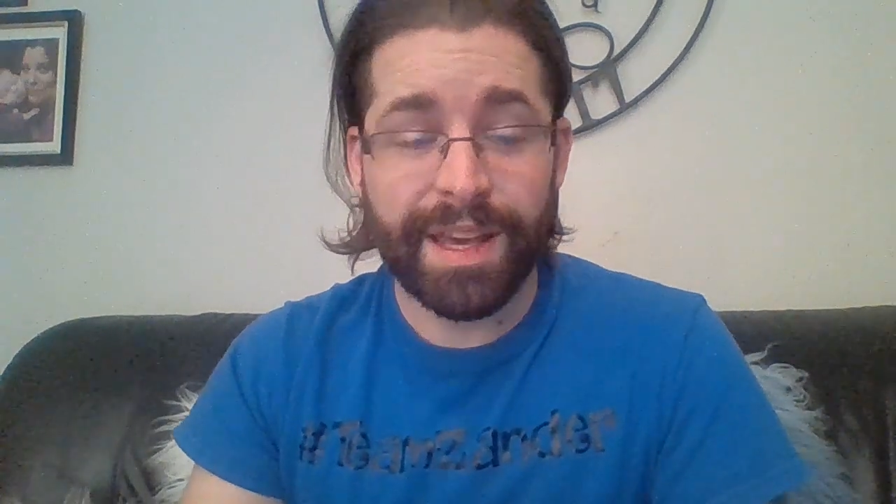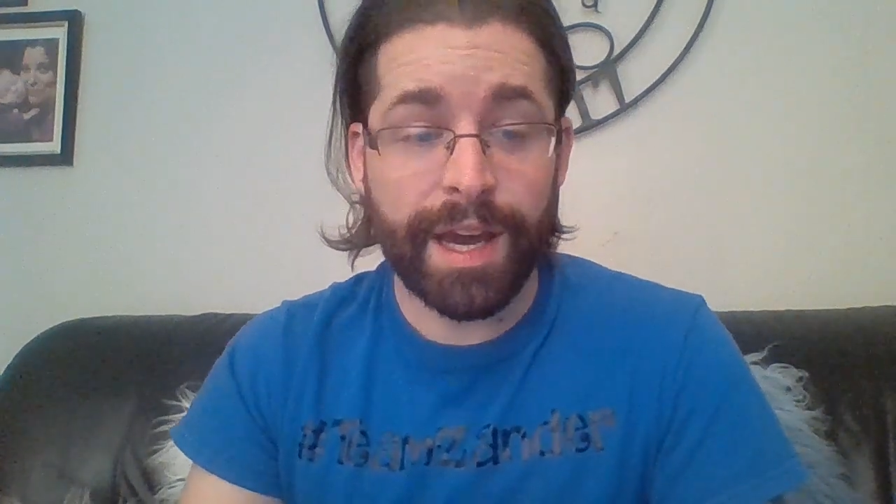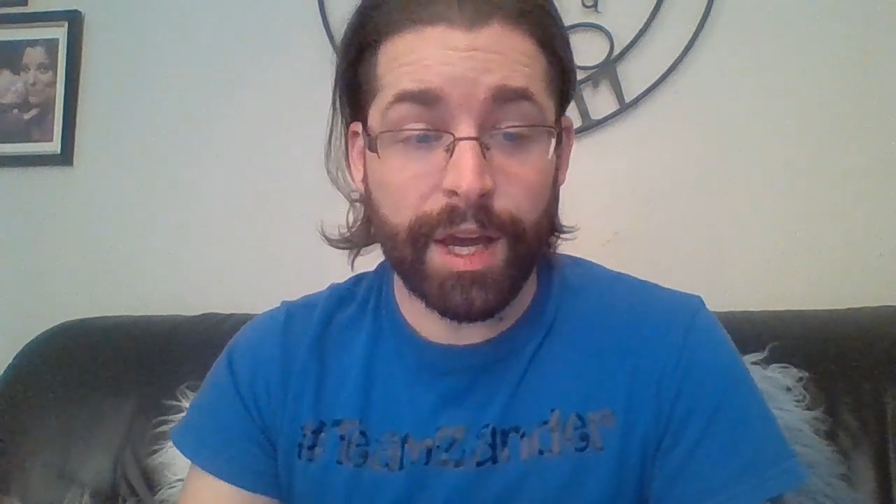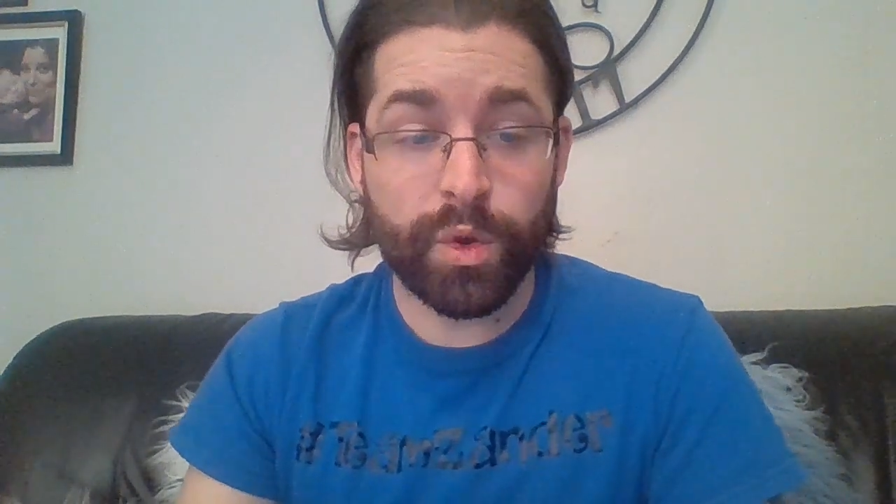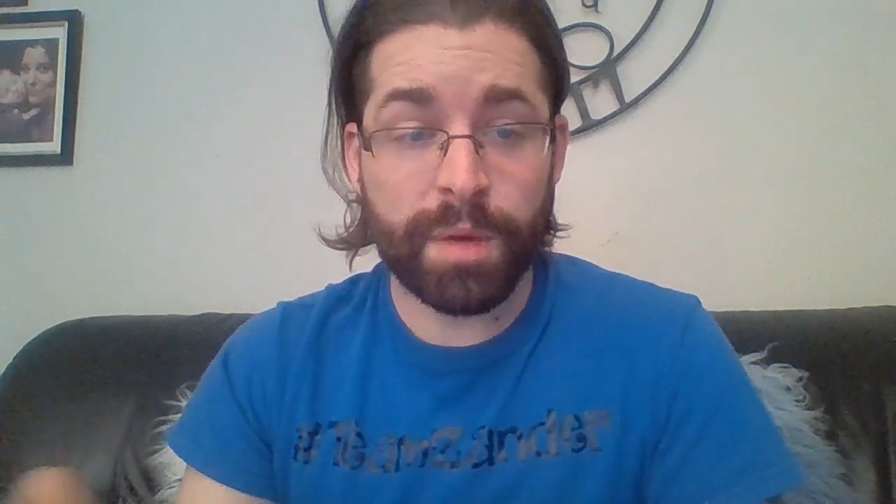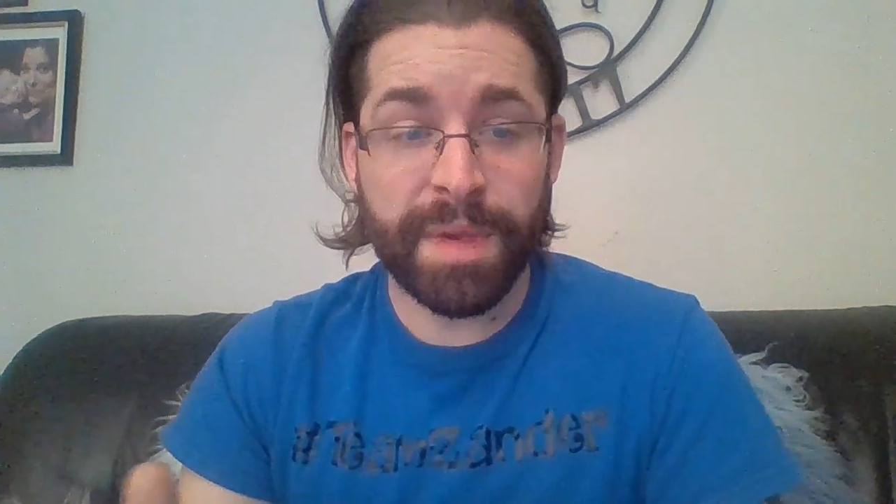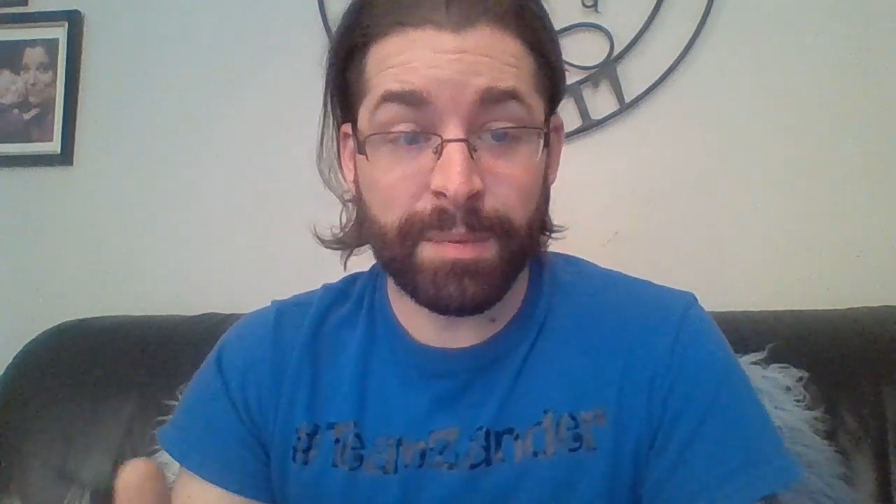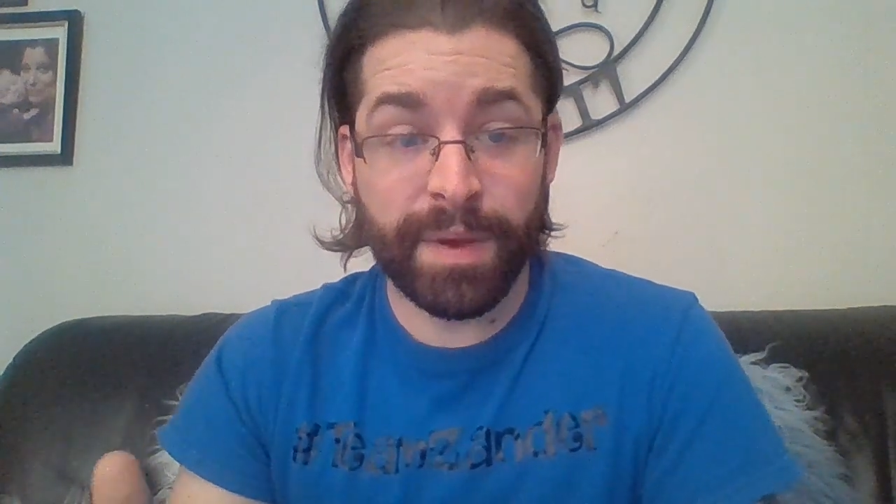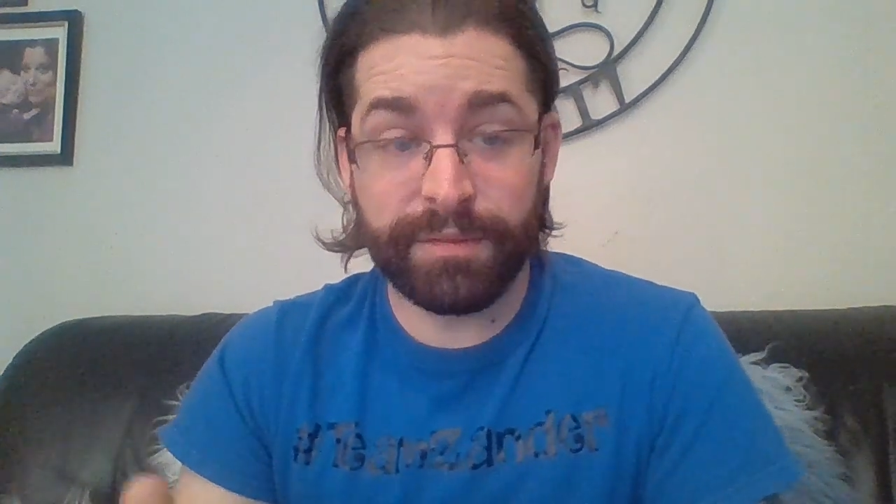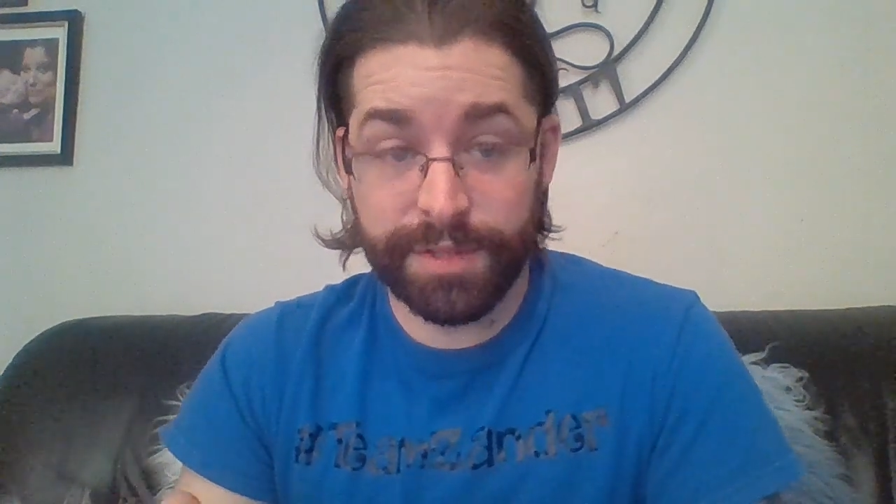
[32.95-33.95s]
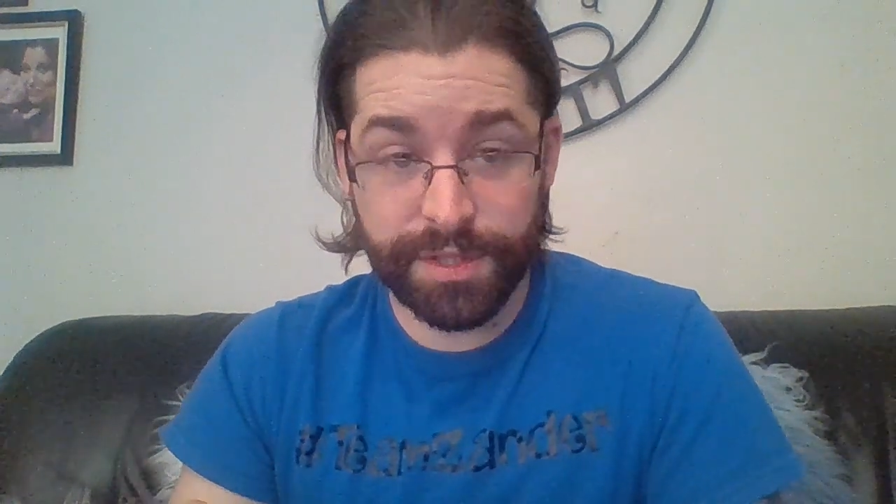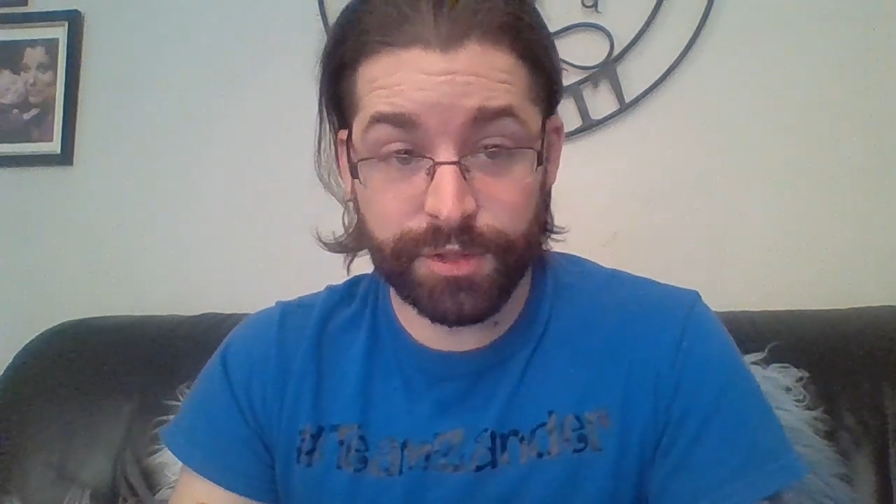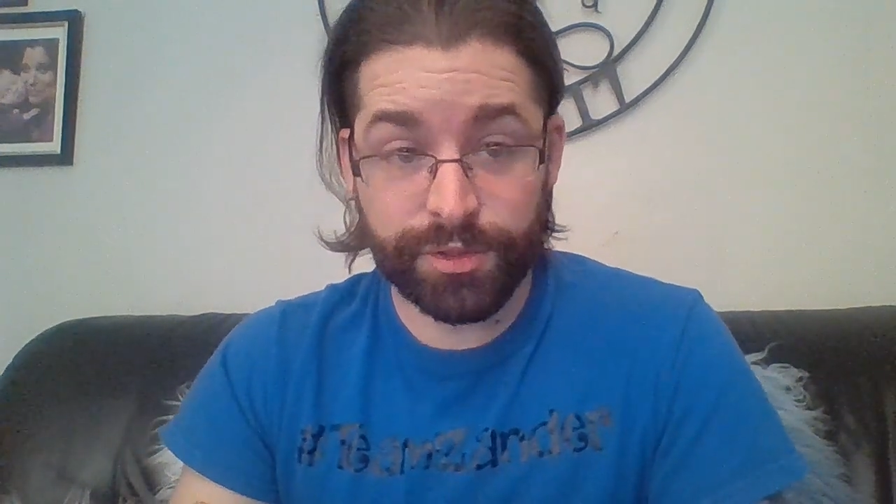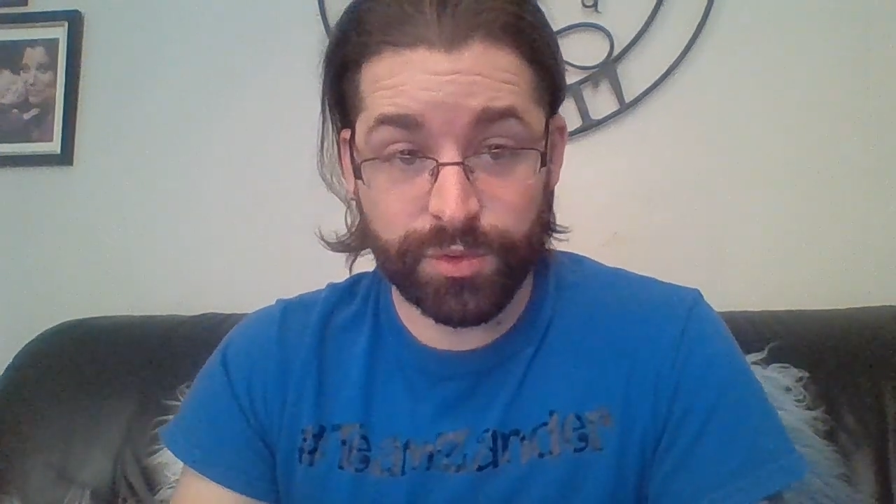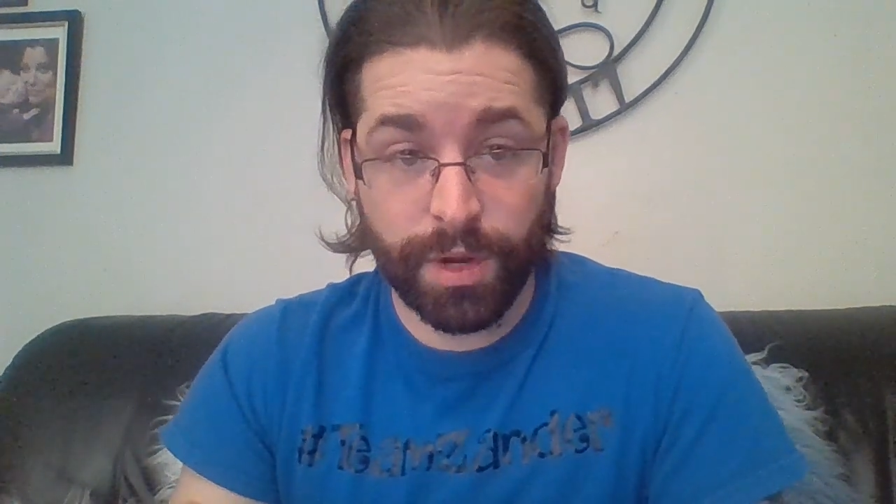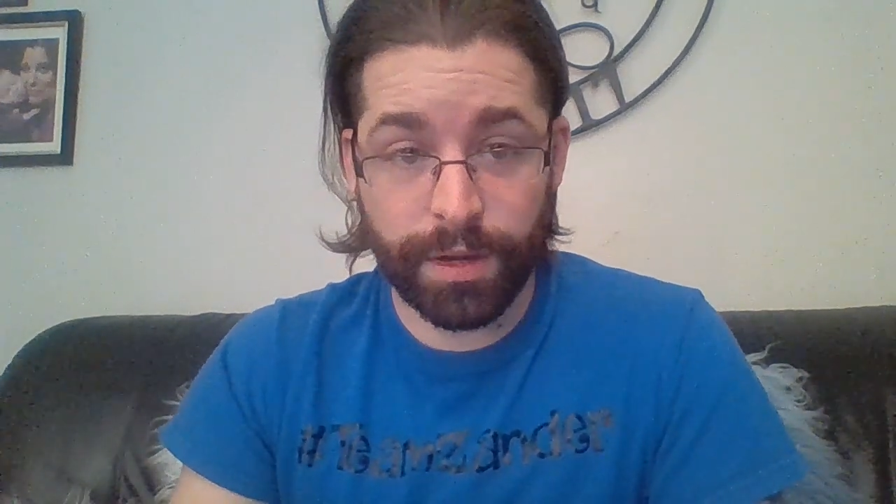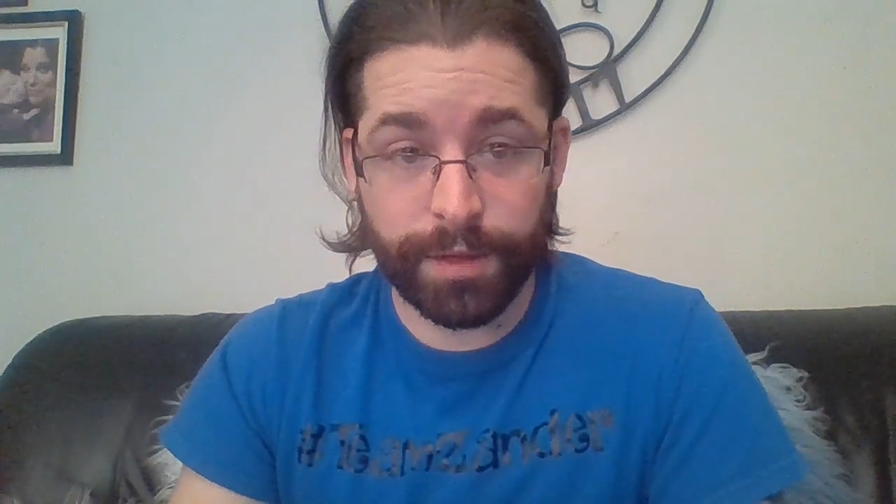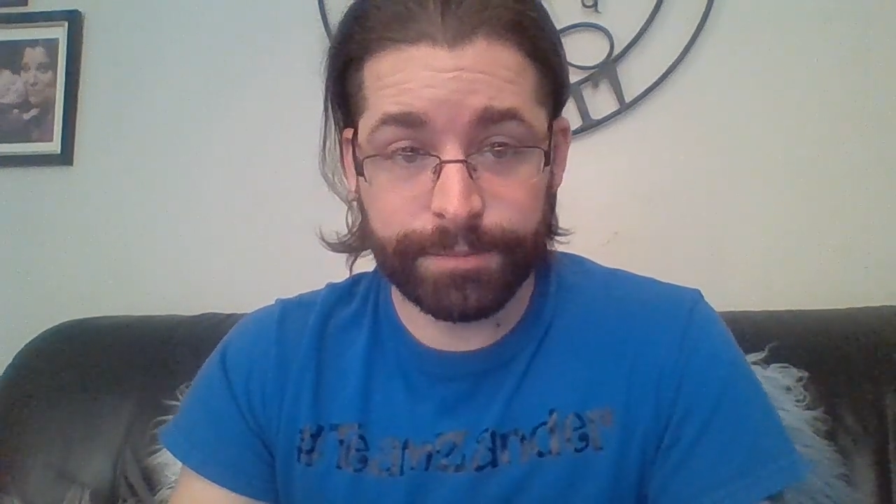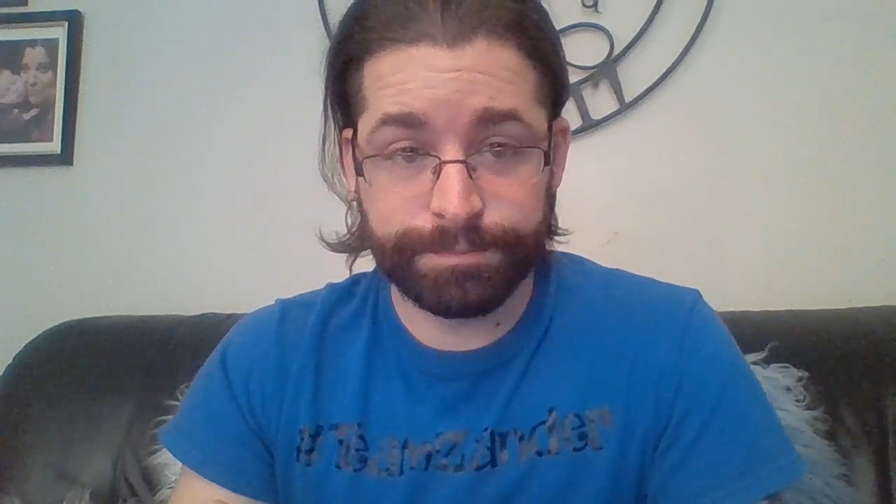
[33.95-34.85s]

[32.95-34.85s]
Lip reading: how do I make my viziers stronger?